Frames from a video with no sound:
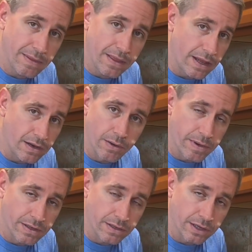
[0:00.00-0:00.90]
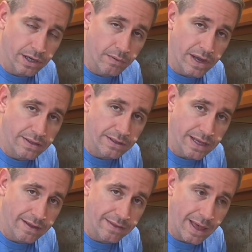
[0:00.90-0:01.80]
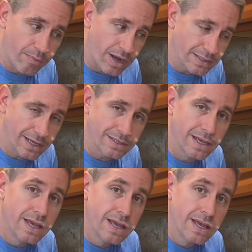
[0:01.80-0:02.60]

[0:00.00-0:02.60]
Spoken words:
and then you're basically gonna wait until the end of that process.